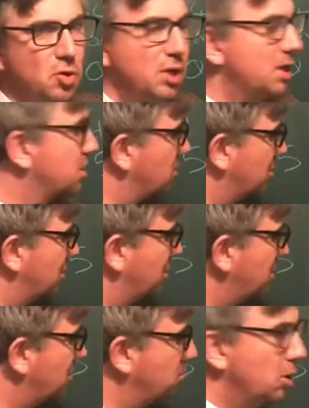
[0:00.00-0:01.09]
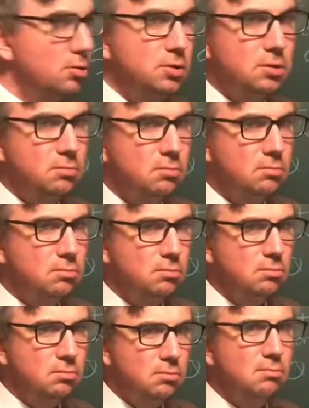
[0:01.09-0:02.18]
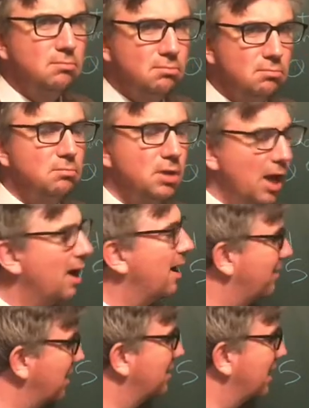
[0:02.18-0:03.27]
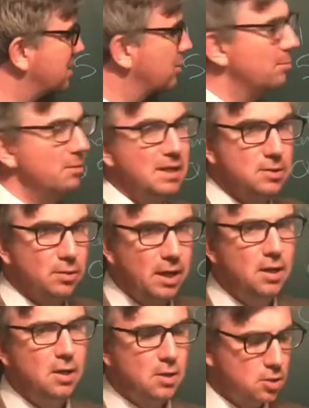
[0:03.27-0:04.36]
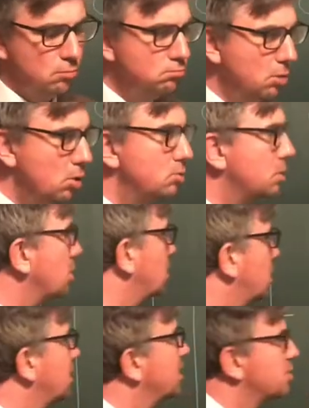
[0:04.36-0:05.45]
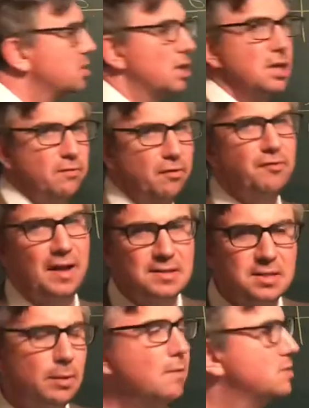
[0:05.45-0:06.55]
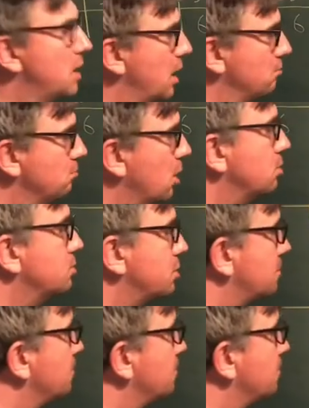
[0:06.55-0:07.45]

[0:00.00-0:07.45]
I think so. Mode? Yeah, I think that's what it means, okay? So modal is just kind of a fancy way of saying mode.